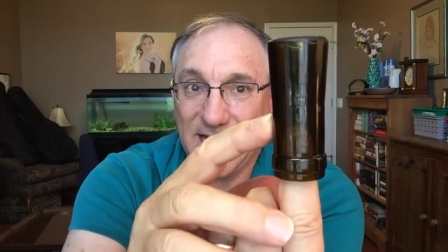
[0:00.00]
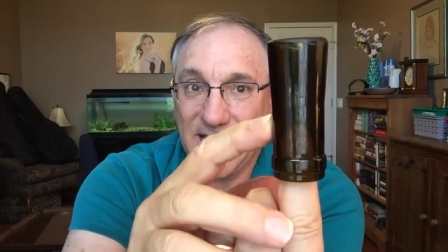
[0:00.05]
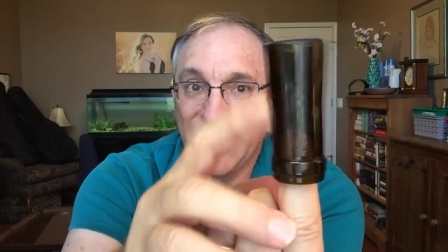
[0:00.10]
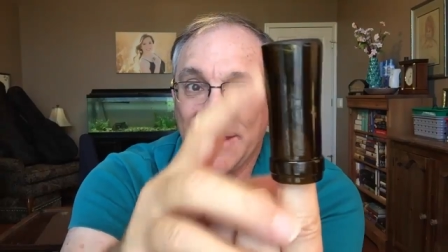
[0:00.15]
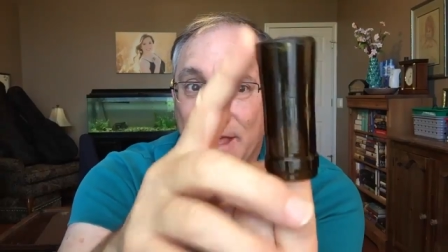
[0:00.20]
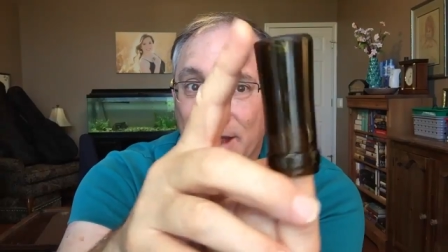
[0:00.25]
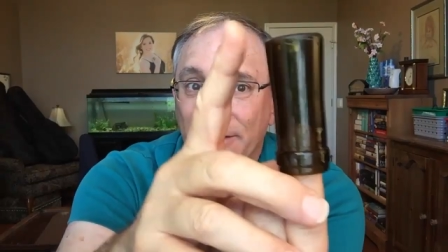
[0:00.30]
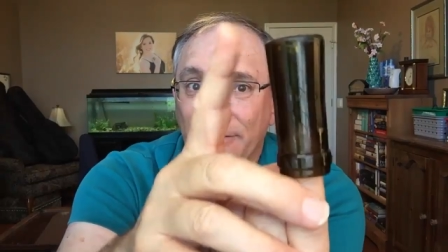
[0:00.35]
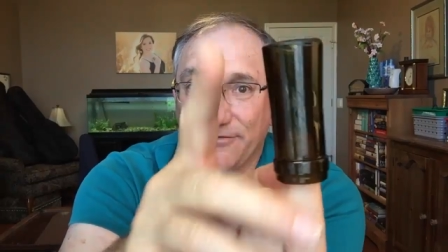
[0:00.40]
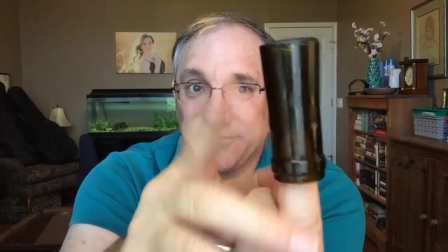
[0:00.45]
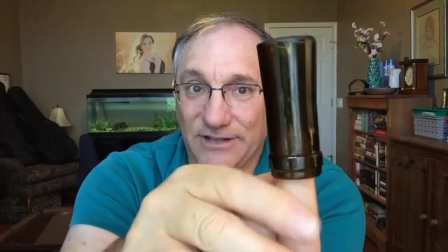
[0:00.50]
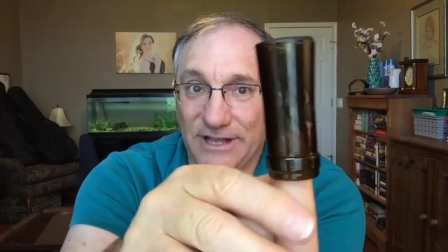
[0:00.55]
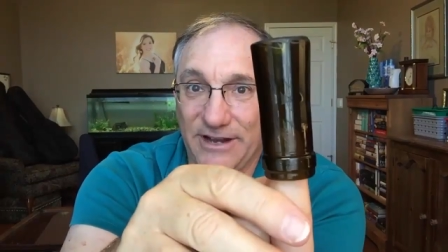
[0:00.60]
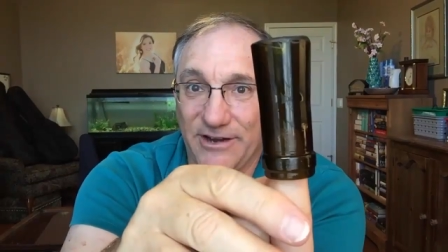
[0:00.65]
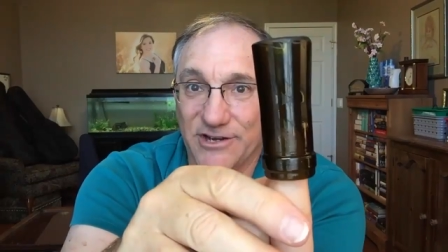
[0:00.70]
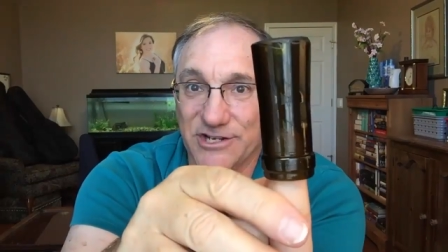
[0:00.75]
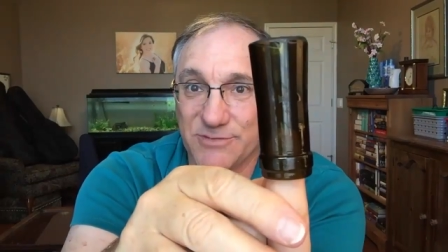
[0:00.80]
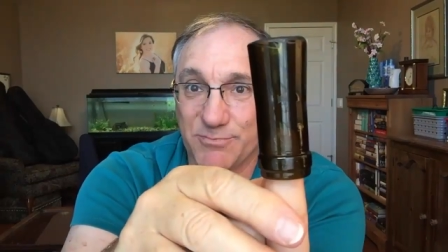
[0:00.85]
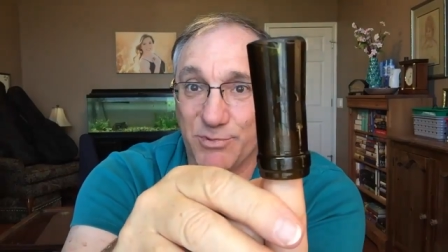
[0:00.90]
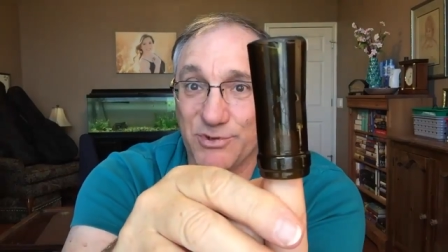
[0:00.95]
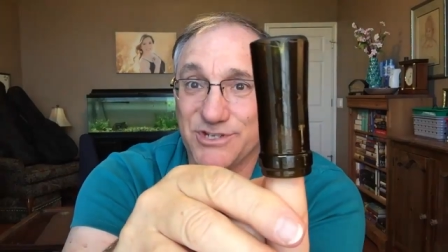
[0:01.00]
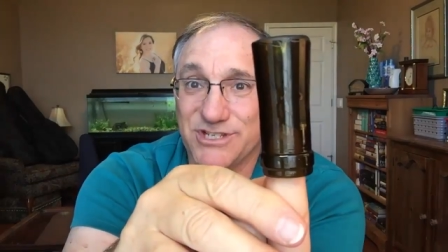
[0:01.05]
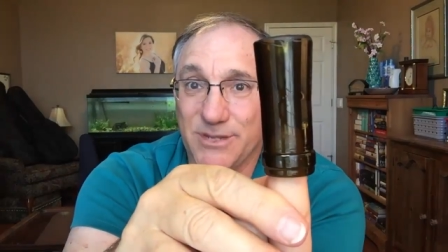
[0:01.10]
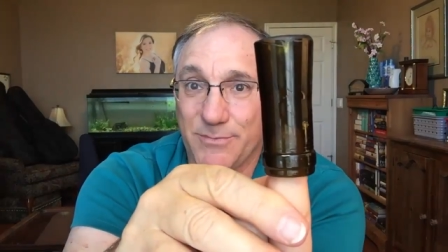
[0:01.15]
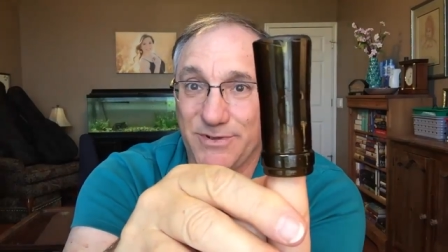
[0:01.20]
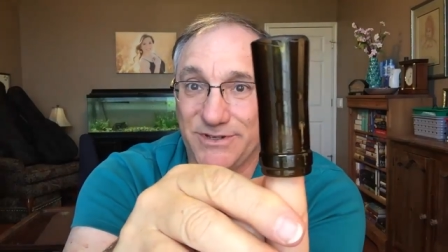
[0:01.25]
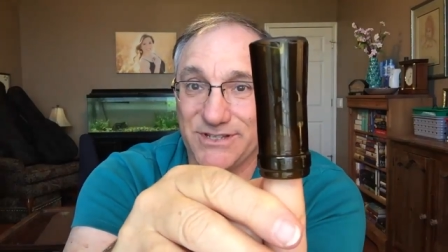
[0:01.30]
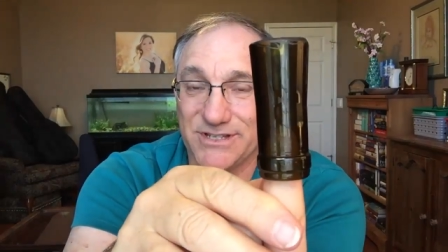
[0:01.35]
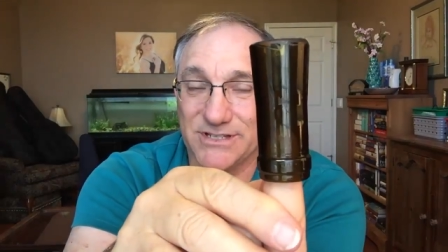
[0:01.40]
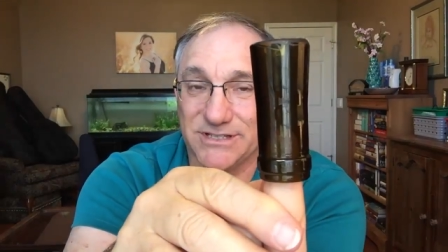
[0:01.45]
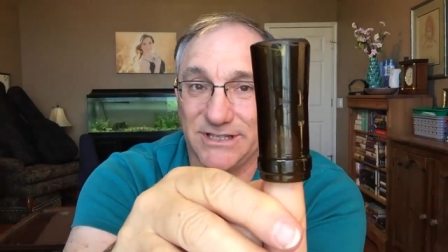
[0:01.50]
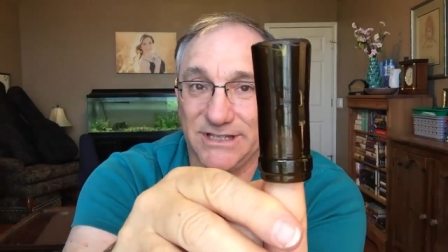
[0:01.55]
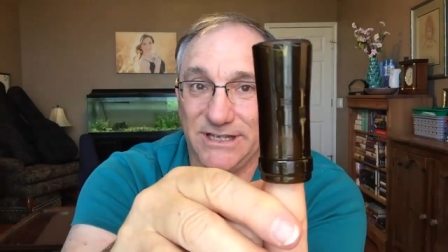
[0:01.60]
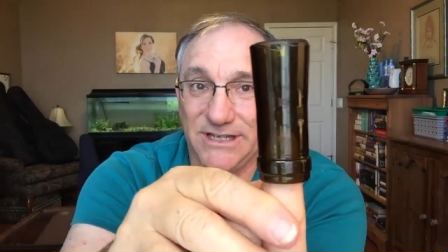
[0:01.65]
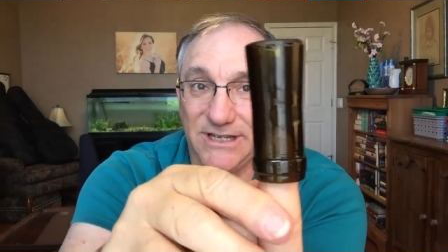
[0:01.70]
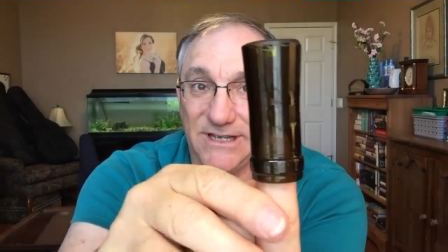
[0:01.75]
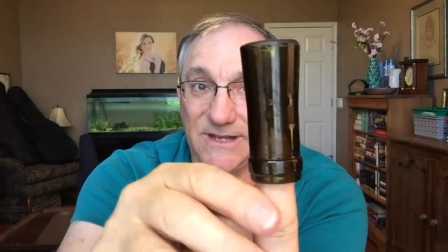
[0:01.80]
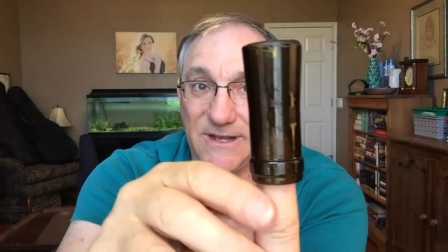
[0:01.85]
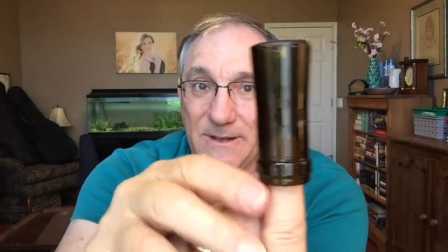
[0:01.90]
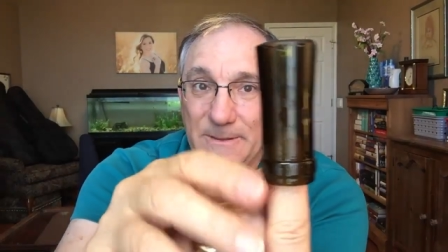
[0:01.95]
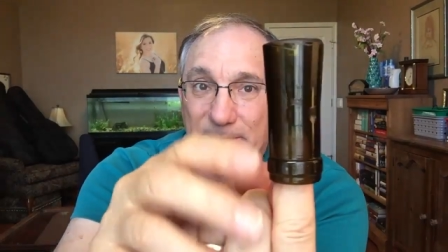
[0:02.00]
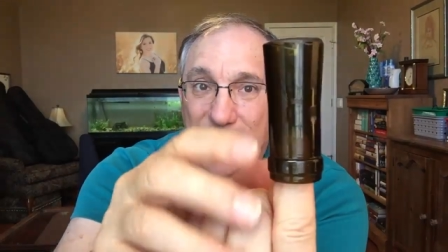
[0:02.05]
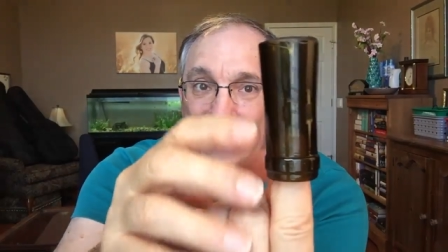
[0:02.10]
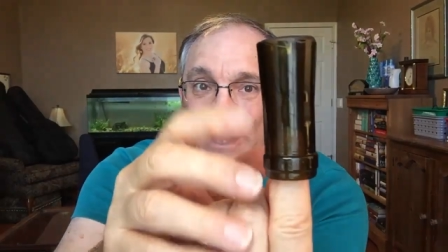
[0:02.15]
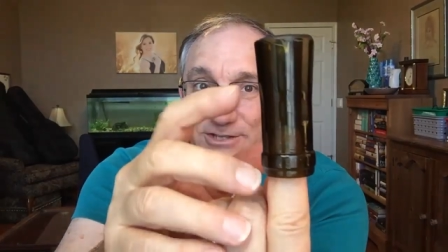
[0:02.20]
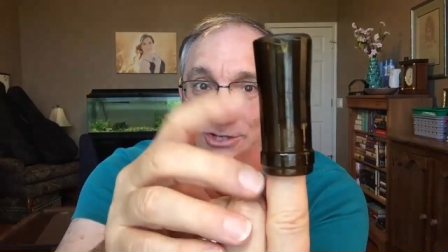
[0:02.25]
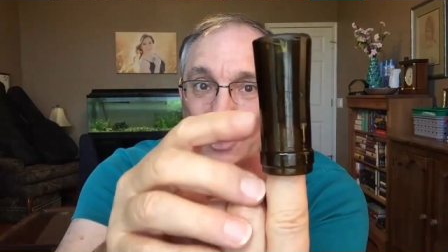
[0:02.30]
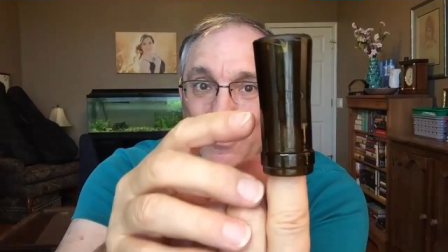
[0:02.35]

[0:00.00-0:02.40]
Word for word: And then it flares precipitously. And